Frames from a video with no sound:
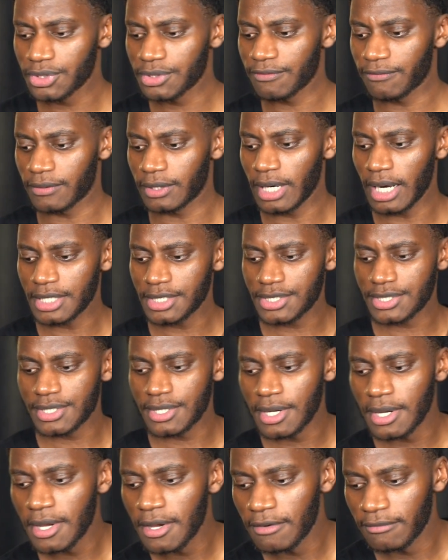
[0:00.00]
for us
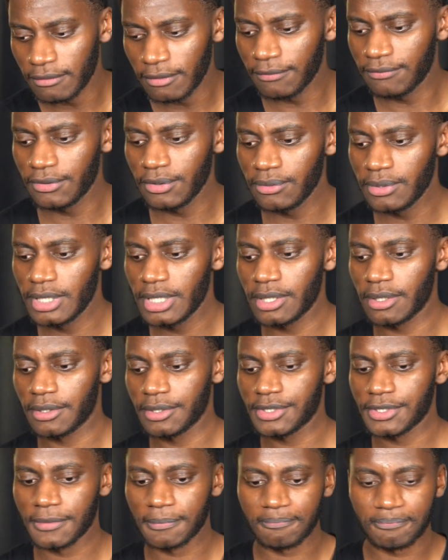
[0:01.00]
for a few
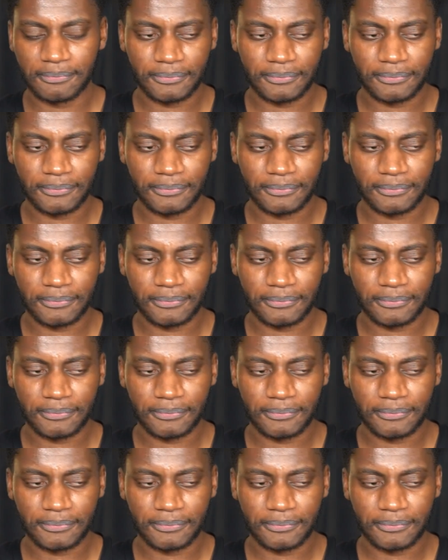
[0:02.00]
years.